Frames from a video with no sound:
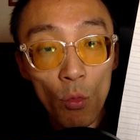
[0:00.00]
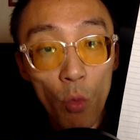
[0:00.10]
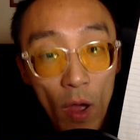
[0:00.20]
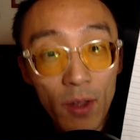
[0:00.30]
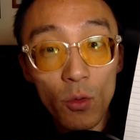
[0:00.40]

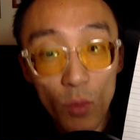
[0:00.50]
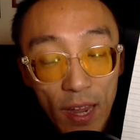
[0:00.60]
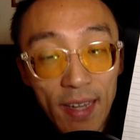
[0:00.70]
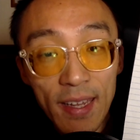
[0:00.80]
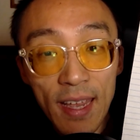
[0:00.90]
1
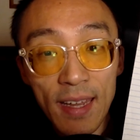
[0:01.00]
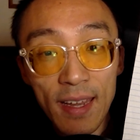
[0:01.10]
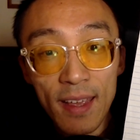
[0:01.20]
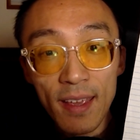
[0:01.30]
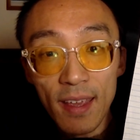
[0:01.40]
radian
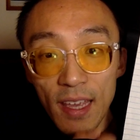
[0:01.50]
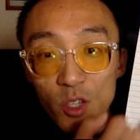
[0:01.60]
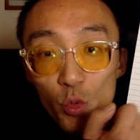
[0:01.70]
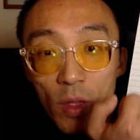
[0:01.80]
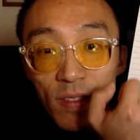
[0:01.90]

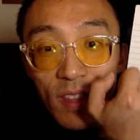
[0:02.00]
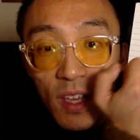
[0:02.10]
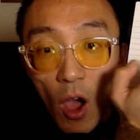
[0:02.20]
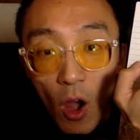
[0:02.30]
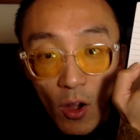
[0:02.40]
is when the
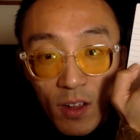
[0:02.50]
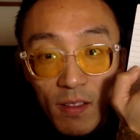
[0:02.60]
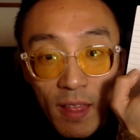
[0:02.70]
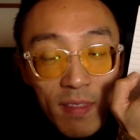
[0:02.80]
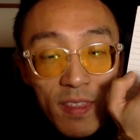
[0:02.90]
arc
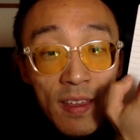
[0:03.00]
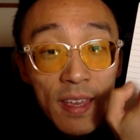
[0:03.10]
length